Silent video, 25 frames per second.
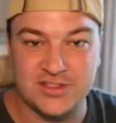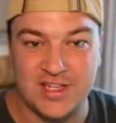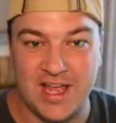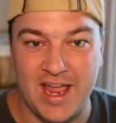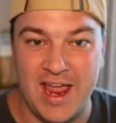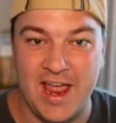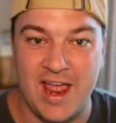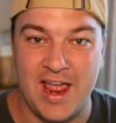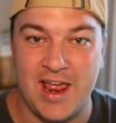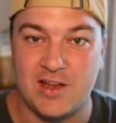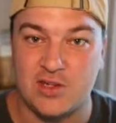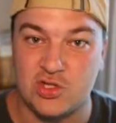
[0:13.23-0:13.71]

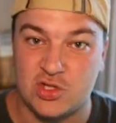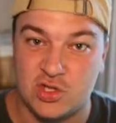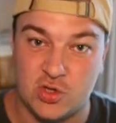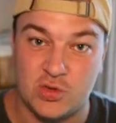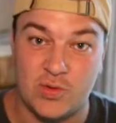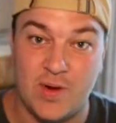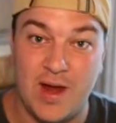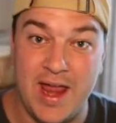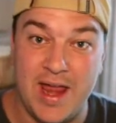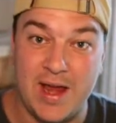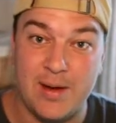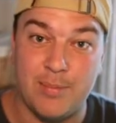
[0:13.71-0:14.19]
and
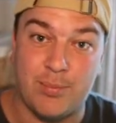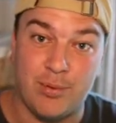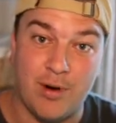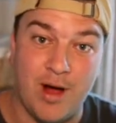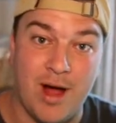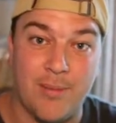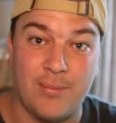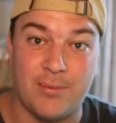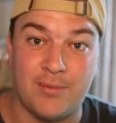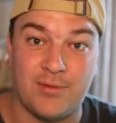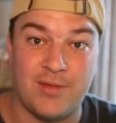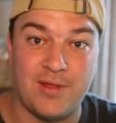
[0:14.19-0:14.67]
trade
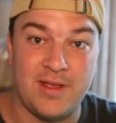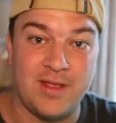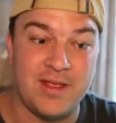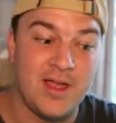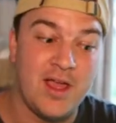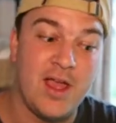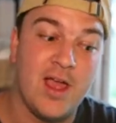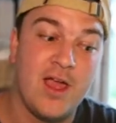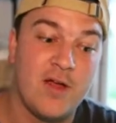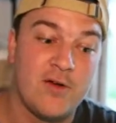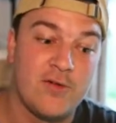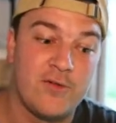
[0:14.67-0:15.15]
properly
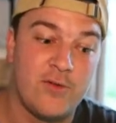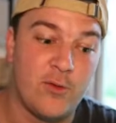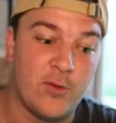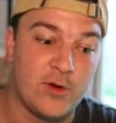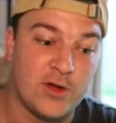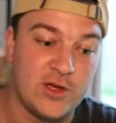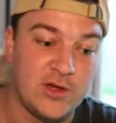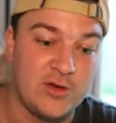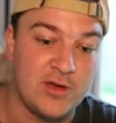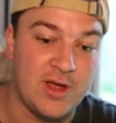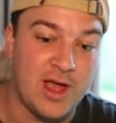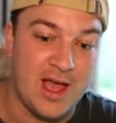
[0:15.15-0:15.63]
for
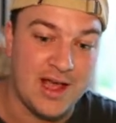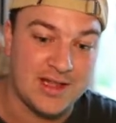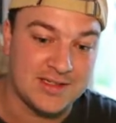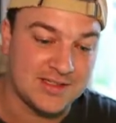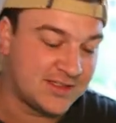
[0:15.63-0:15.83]
you guys,